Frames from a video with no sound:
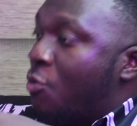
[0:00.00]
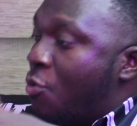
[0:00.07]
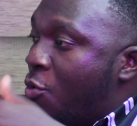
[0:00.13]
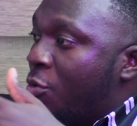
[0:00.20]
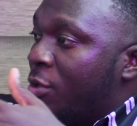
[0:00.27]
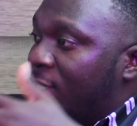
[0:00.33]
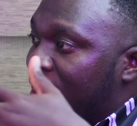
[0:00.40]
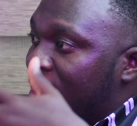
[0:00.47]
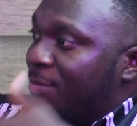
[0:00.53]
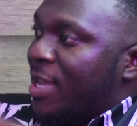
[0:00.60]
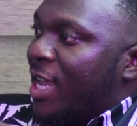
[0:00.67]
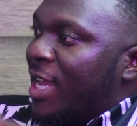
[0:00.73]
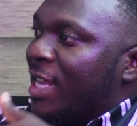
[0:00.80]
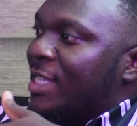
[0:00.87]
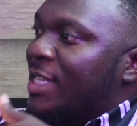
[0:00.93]
go sit
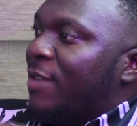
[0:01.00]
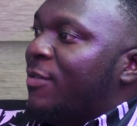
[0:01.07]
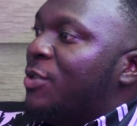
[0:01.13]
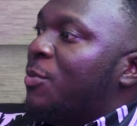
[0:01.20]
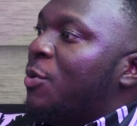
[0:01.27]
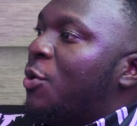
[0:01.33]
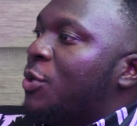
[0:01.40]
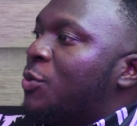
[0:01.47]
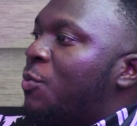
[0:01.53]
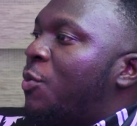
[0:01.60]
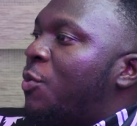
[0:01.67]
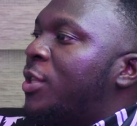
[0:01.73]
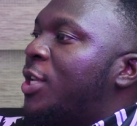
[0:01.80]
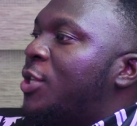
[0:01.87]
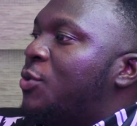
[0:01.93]
behind the television because we
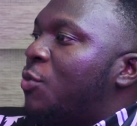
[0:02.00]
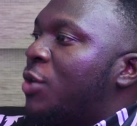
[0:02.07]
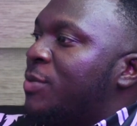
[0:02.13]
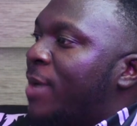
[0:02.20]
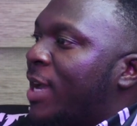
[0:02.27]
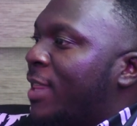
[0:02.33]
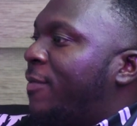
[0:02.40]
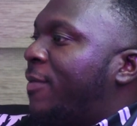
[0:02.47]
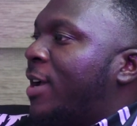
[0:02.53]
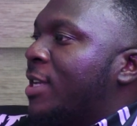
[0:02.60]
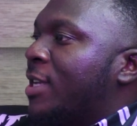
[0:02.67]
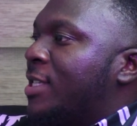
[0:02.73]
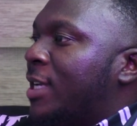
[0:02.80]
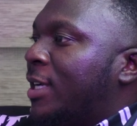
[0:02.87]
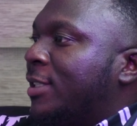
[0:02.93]
wanted to watch by the
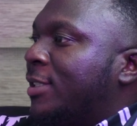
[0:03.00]
fireside.